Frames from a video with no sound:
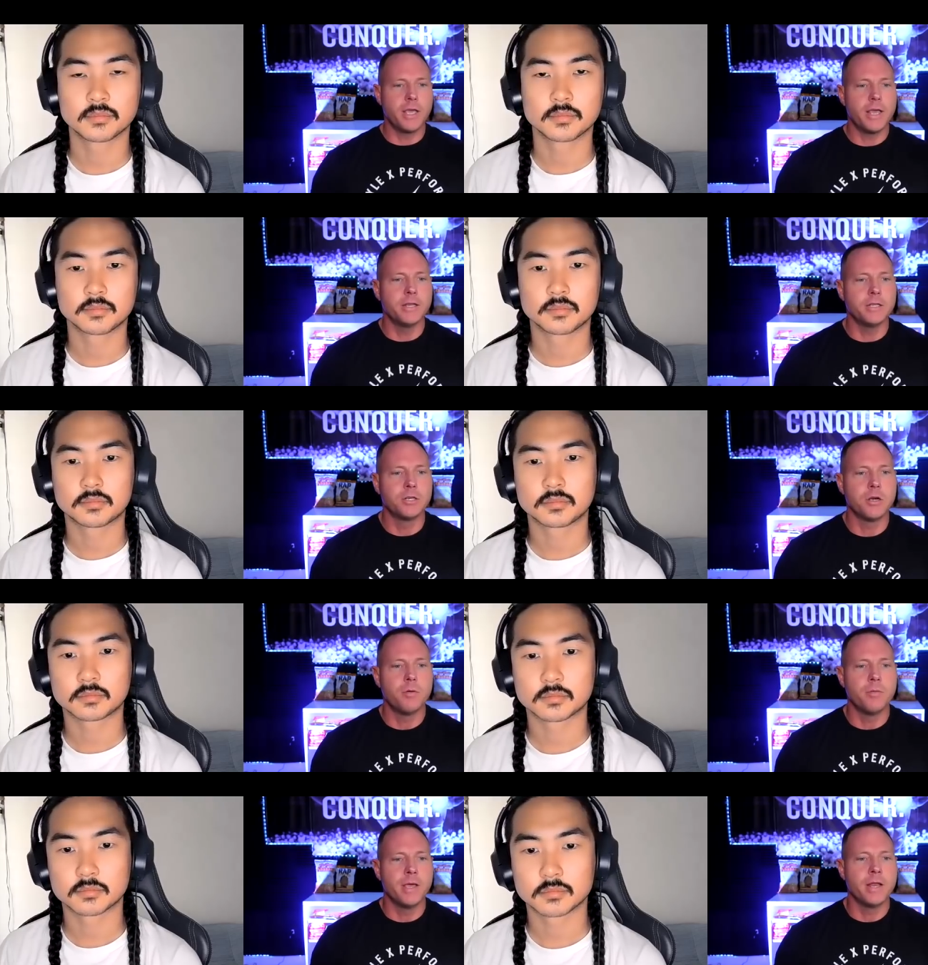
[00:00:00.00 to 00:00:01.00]
Speaker 1: getting in trouble,
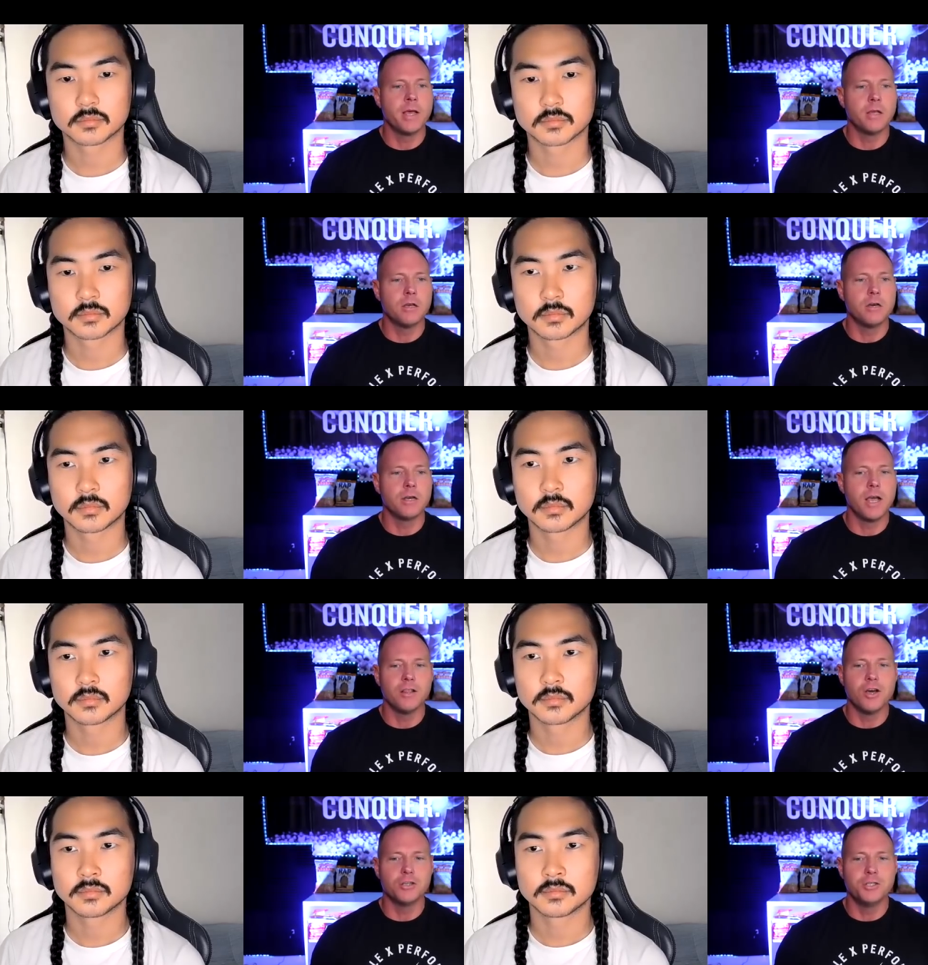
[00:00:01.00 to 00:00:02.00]
man? How long how
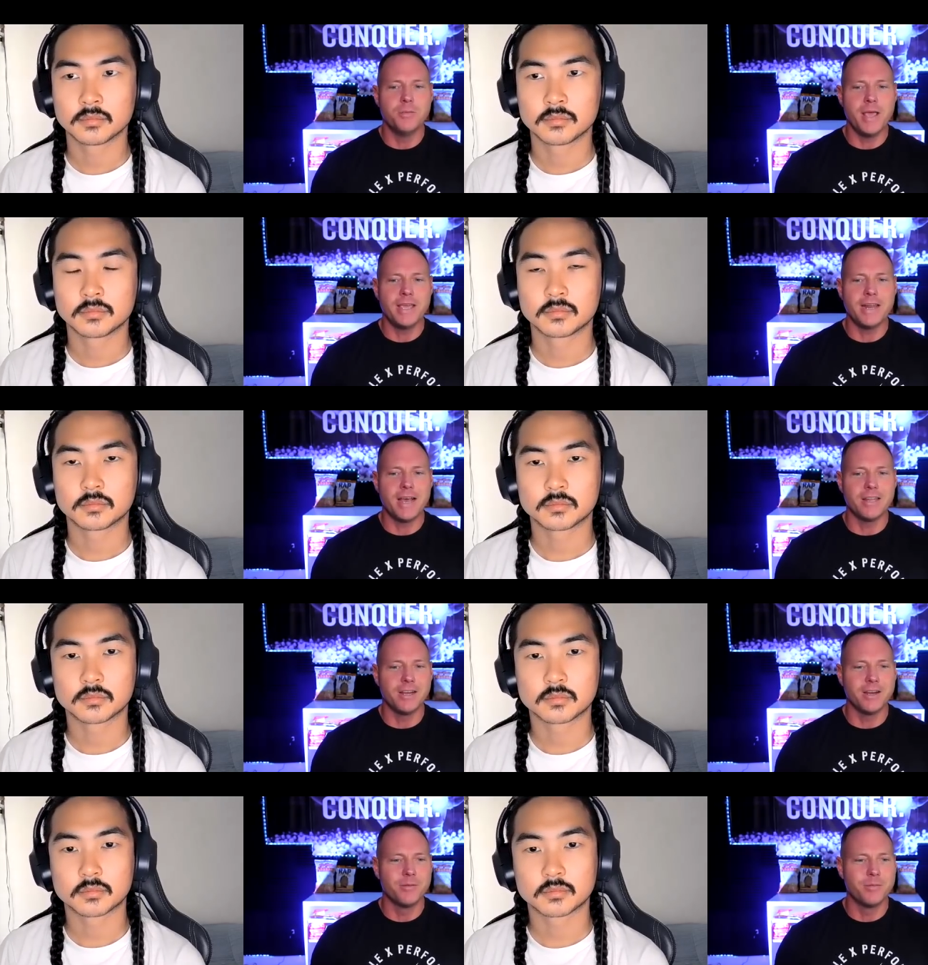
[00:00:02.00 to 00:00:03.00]
long did you make it out
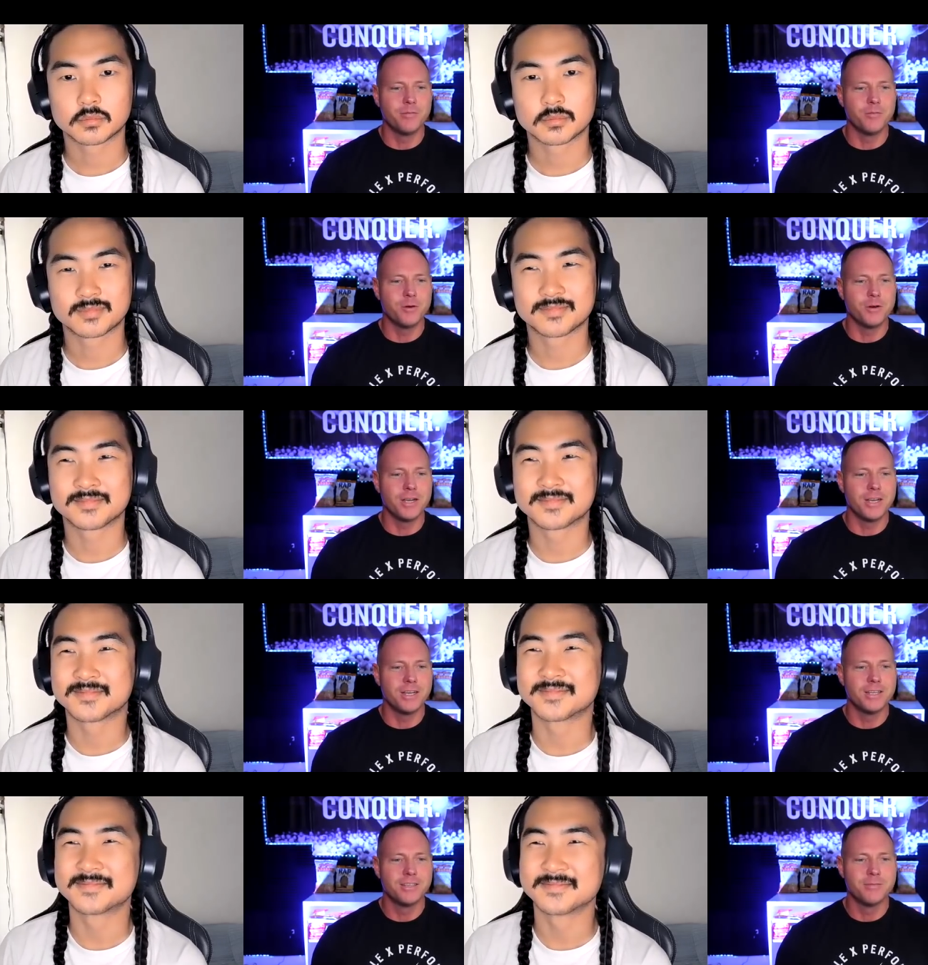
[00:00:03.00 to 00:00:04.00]
there
Speaker 2: before? Uh,
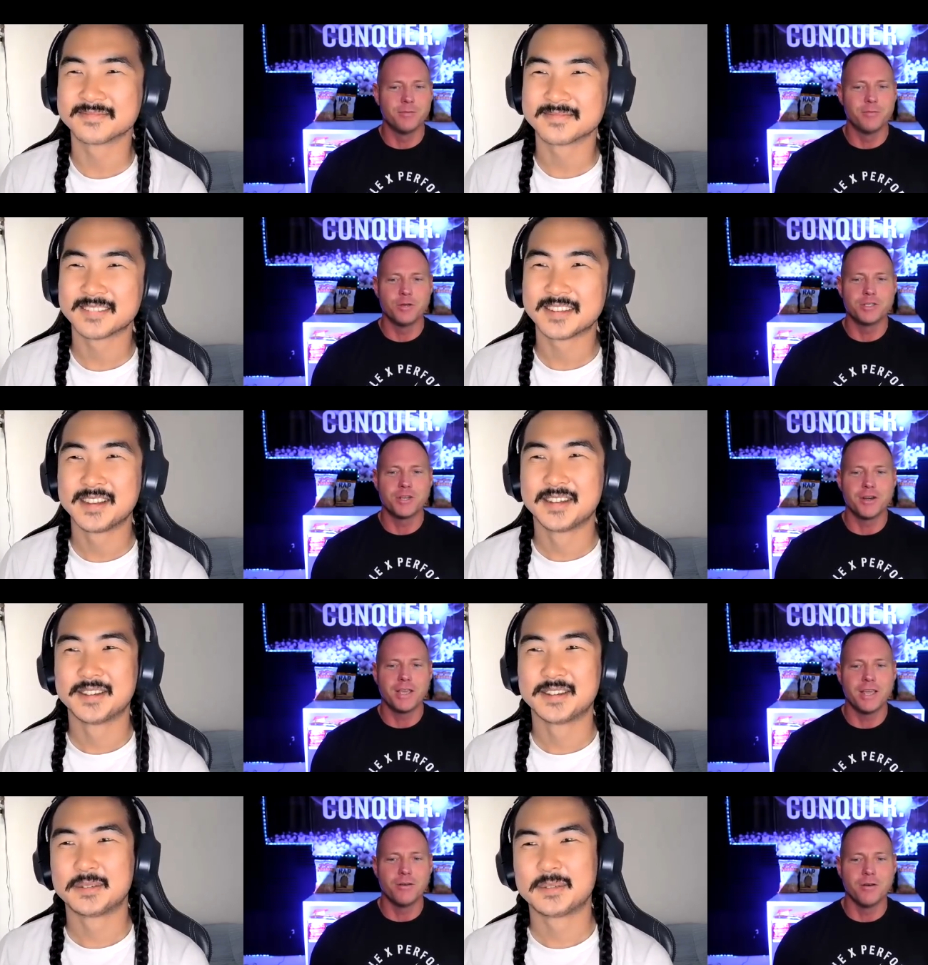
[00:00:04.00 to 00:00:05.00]
before you started
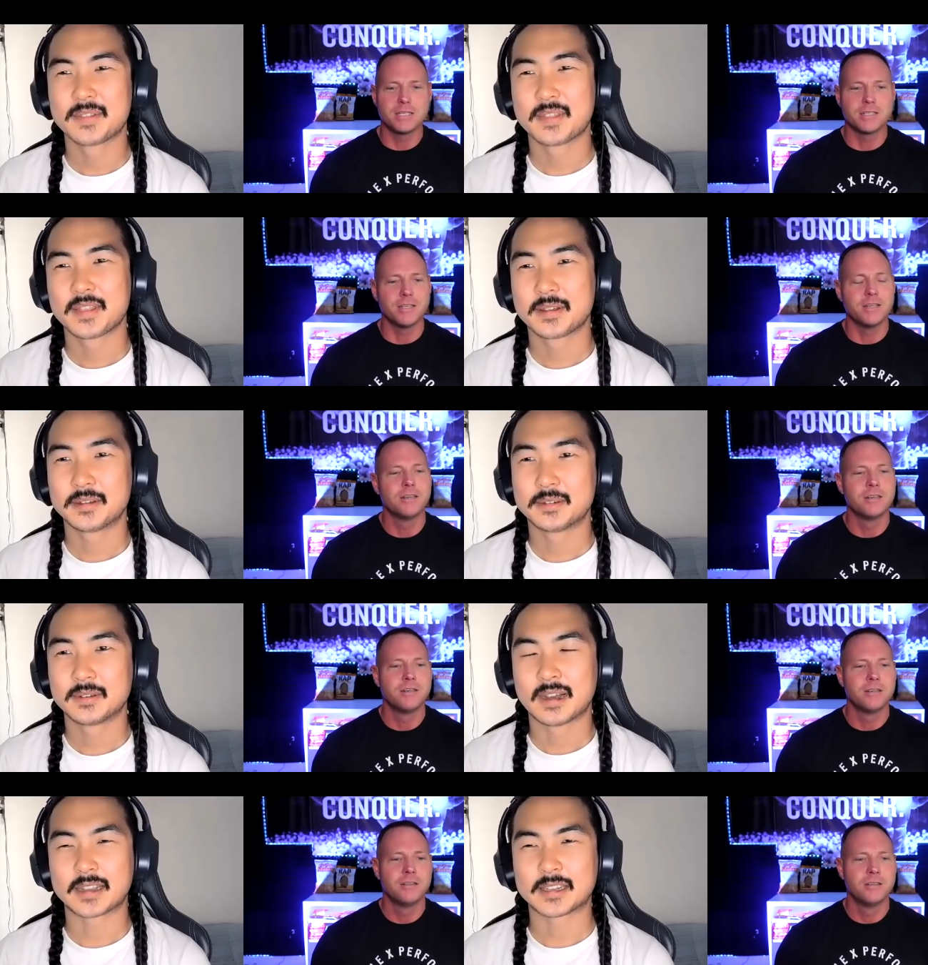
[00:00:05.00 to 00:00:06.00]
getting arrested?
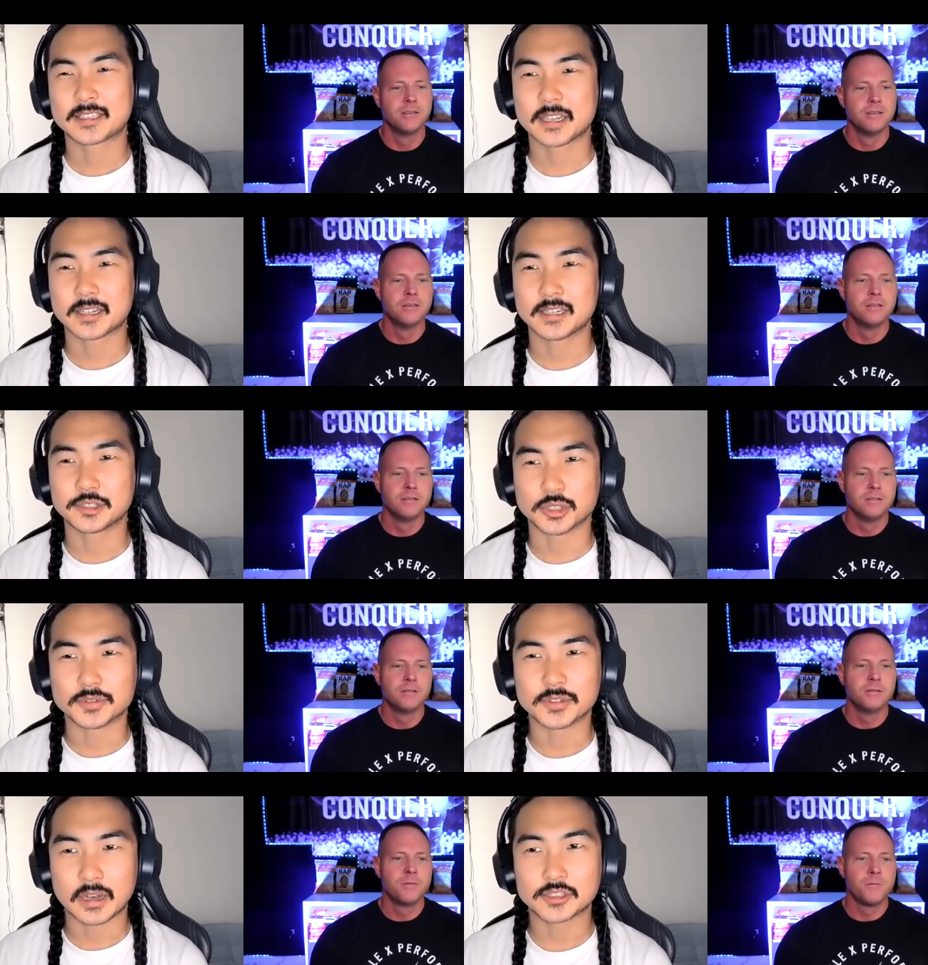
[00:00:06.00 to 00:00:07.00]
I guess like a
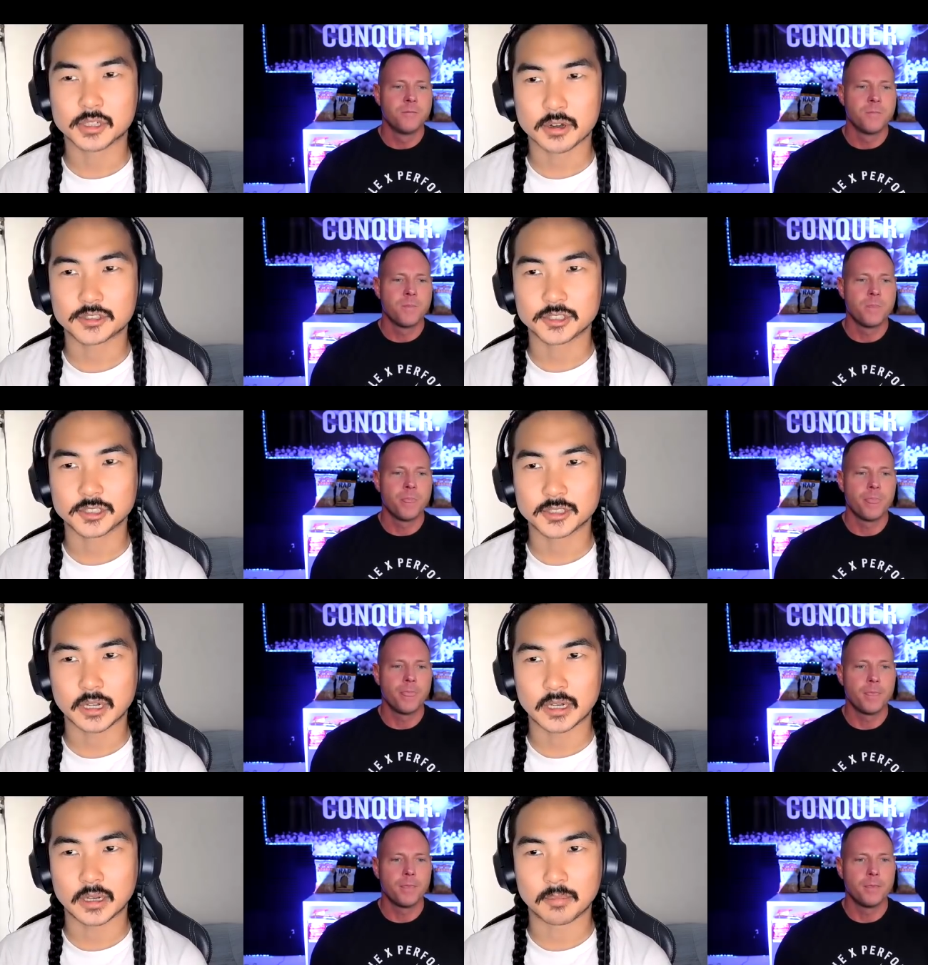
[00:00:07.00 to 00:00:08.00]
juvenile charges.
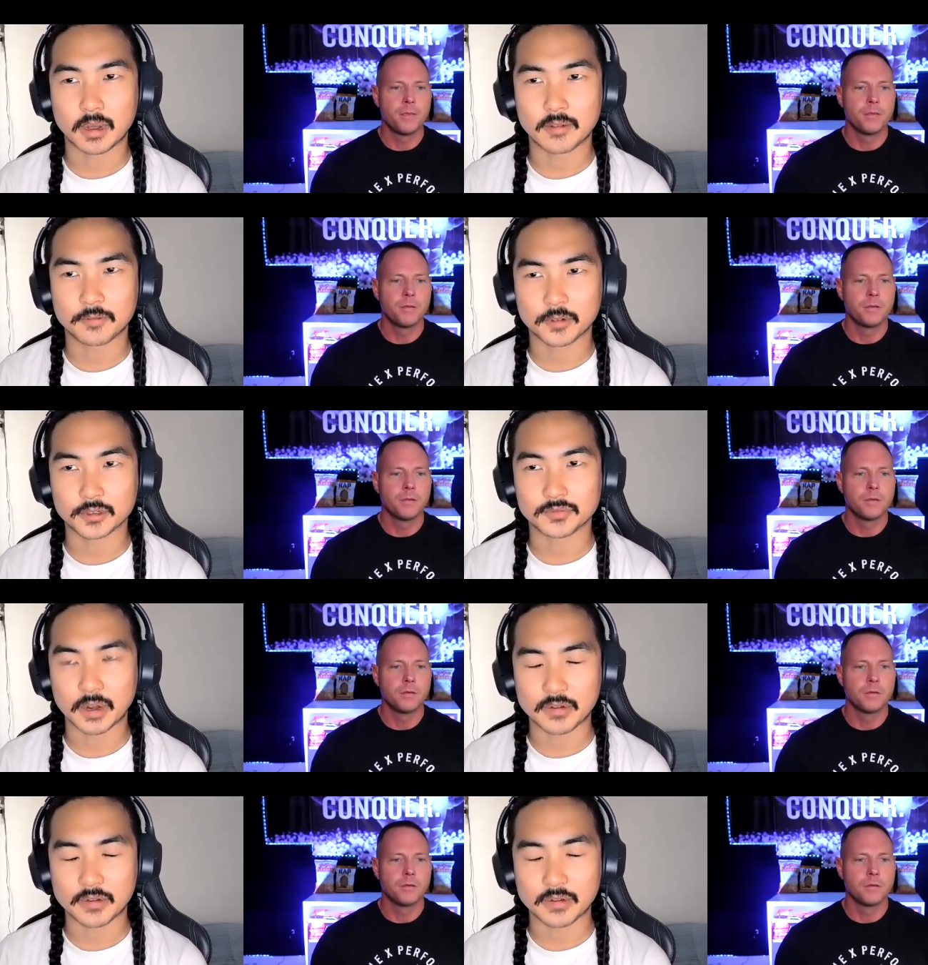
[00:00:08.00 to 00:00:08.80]
Um, my first, very